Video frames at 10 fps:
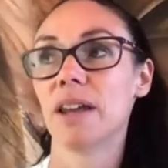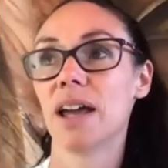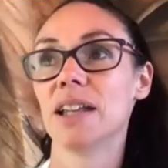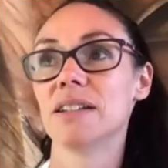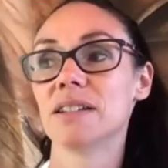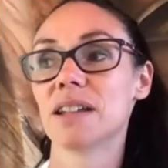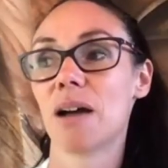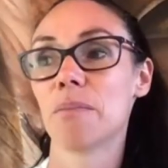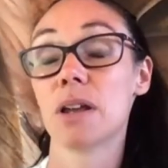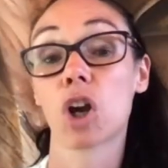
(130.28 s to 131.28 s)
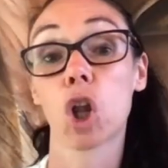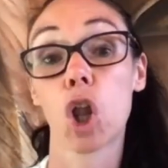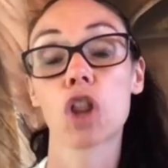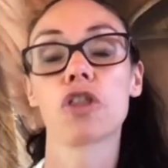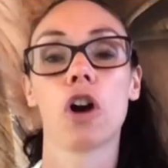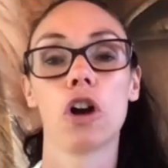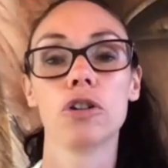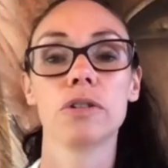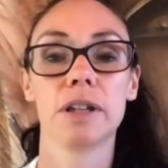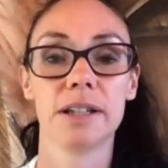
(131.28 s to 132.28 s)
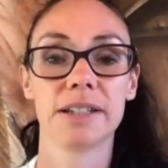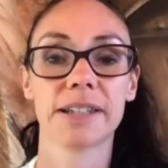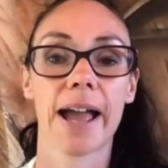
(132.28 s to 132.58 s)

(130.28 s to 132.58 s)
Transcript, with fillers: and um, klotho is